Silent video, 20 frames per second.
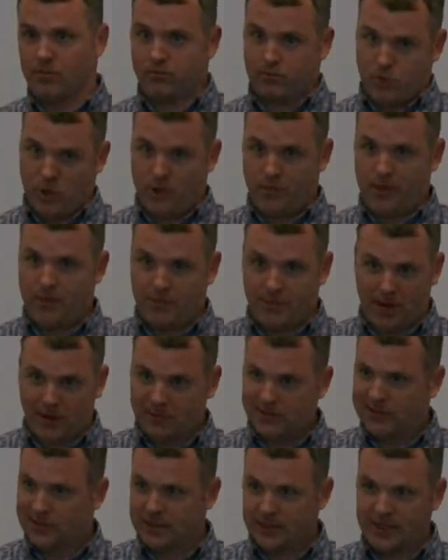will be
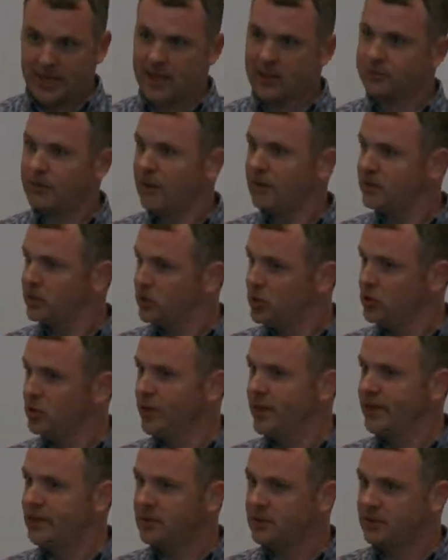published in the next probably 2
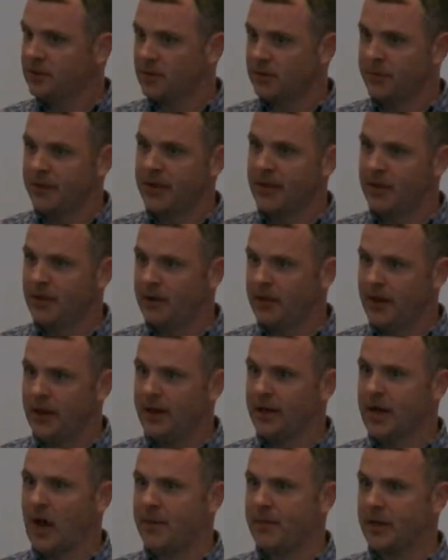weeks. It'll be in
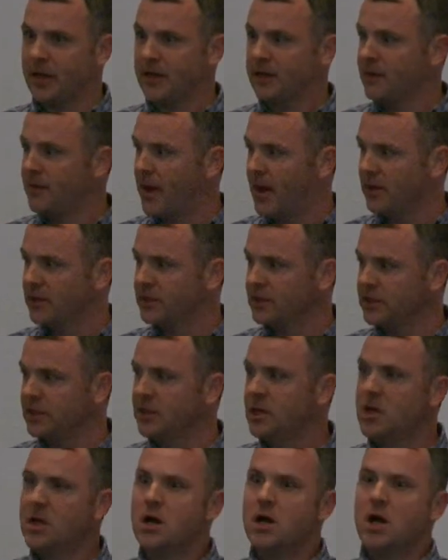Economic
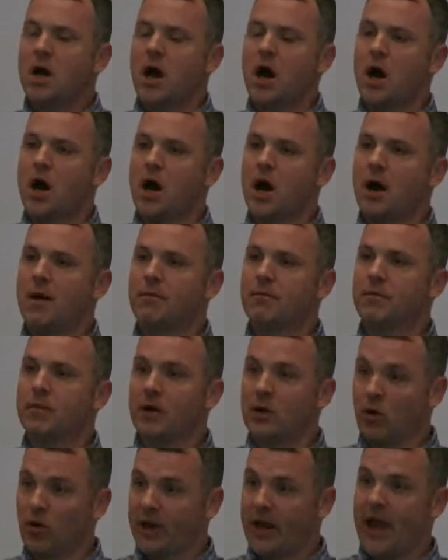Entomology.
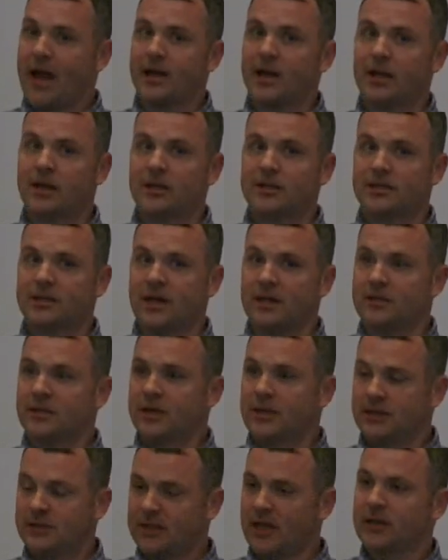But organic
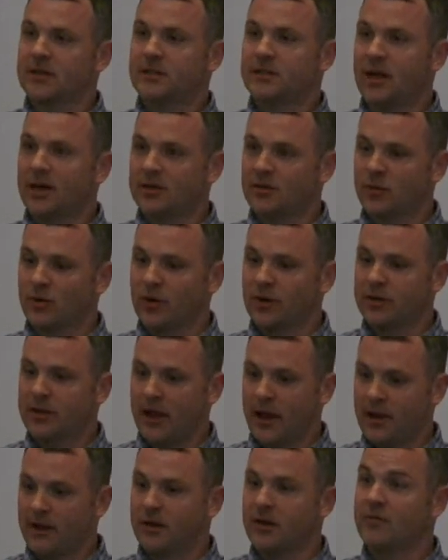insecticides worked
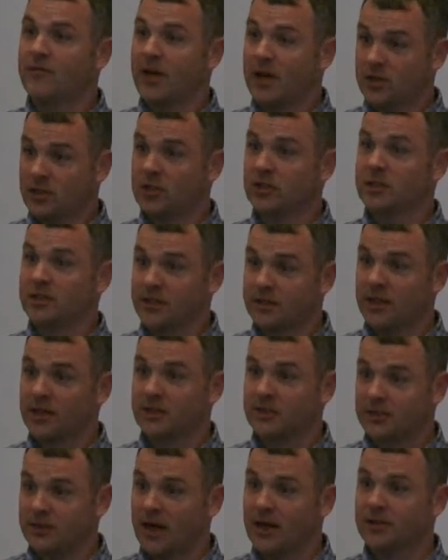and conventional
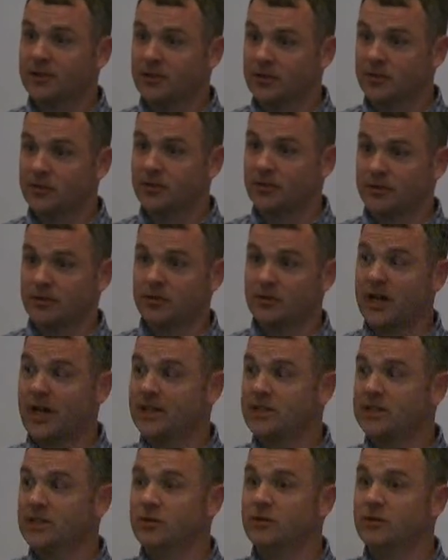insecticides. So there's actually,